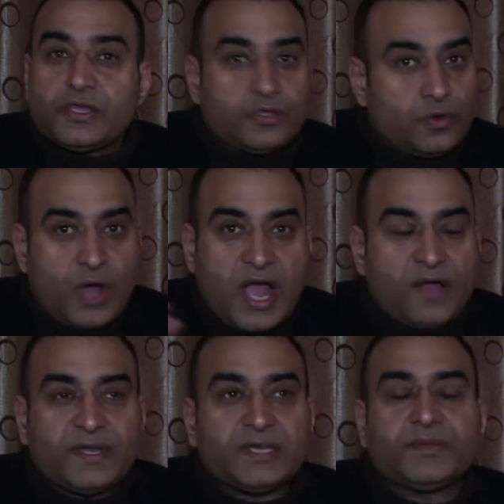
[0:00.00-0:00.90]
you
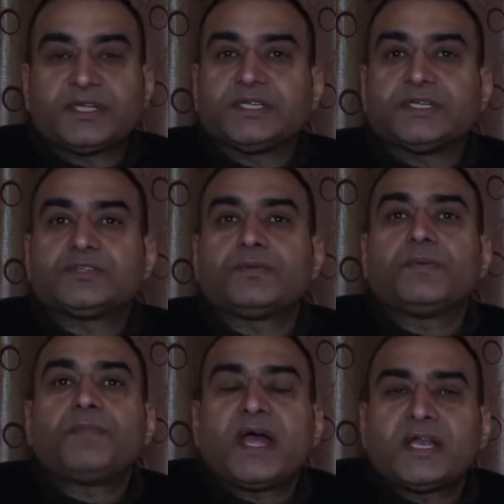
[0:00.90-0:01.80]
have an emergence of
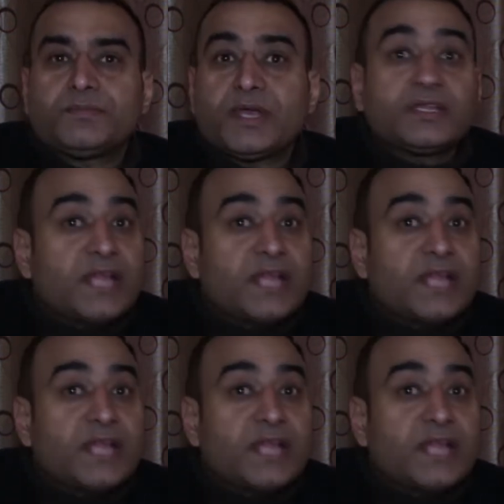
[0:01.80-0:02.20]
a pandemic.